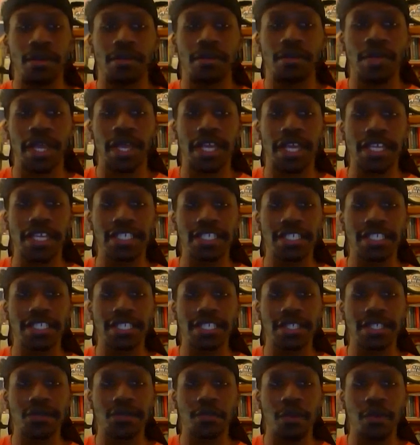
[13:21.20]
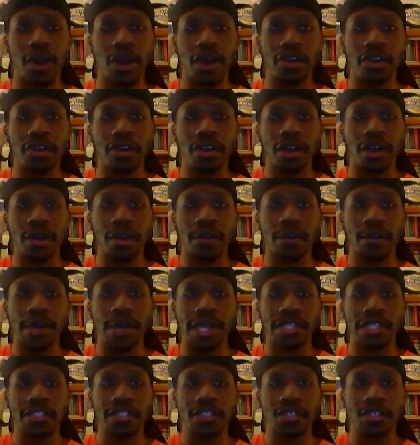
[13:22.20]
But isn't this water a
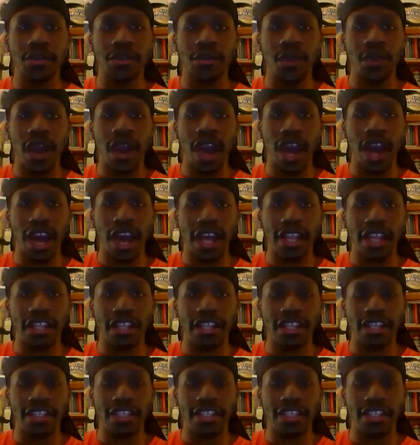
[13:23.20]
bit too hot?